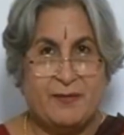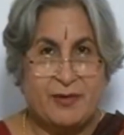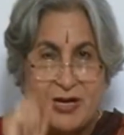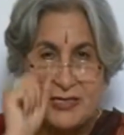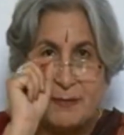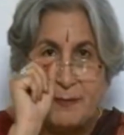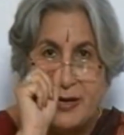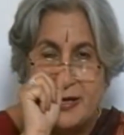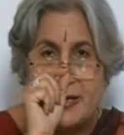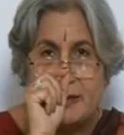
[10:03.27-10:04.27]
Because the
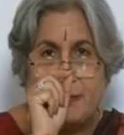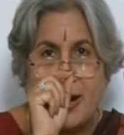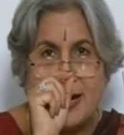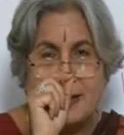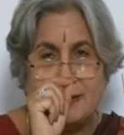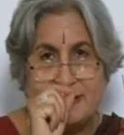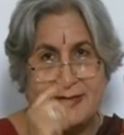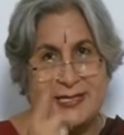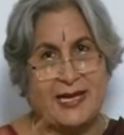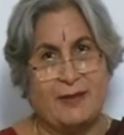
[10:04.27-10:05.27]
burning part
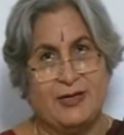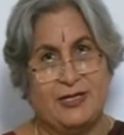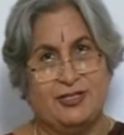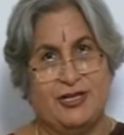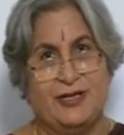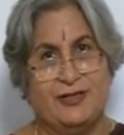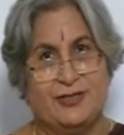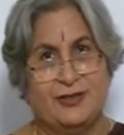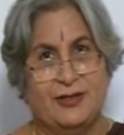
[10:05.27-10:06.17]
is the chemical change,